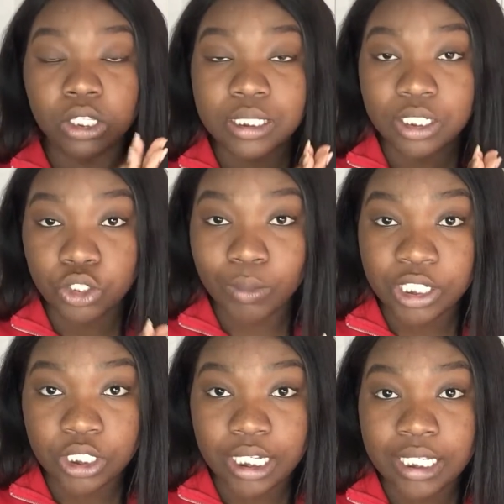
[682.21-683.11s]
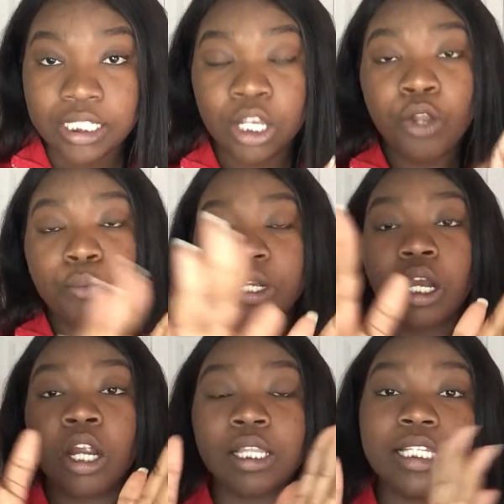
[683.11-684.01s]
the situation is,
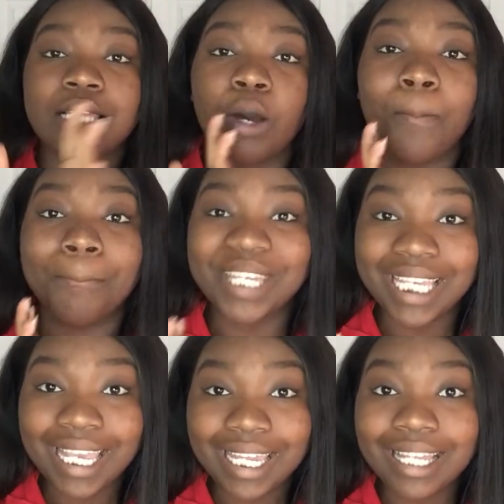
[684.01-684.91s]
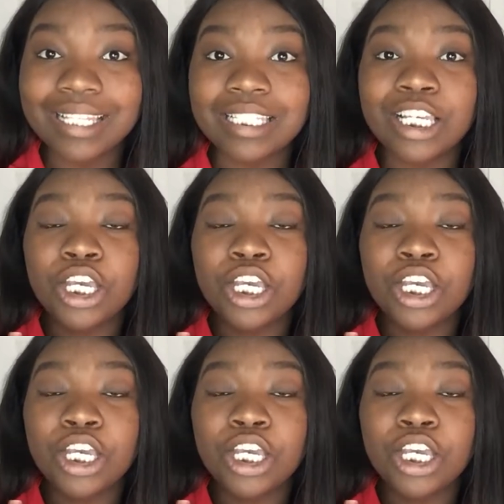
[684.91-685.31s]
regardless how big it is,